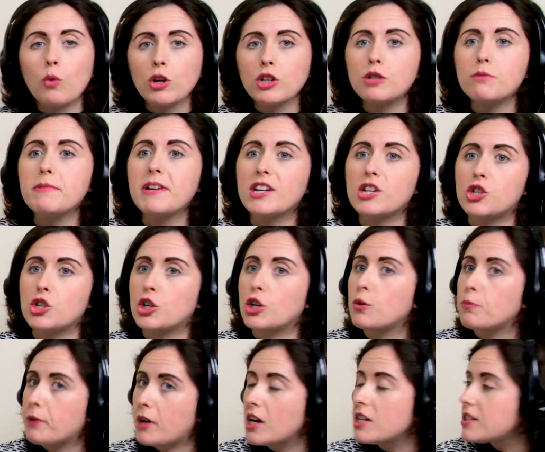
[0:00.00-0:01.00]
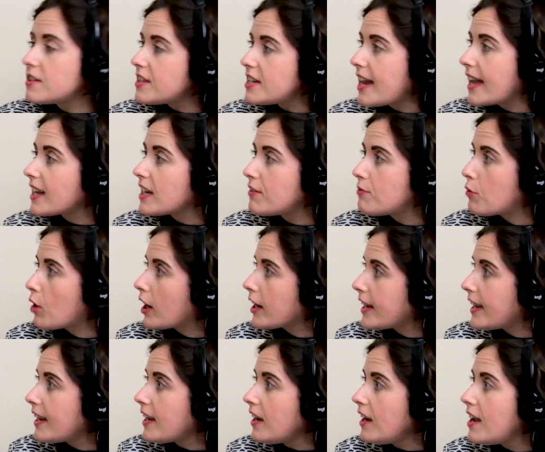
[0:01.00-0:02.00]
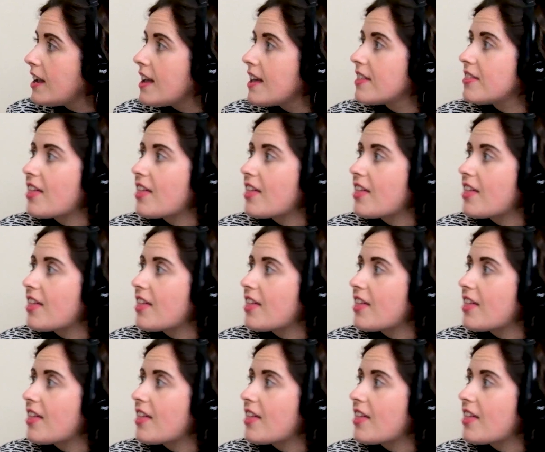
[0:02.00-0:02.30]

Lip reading: You want to make sure, because of the negative marking,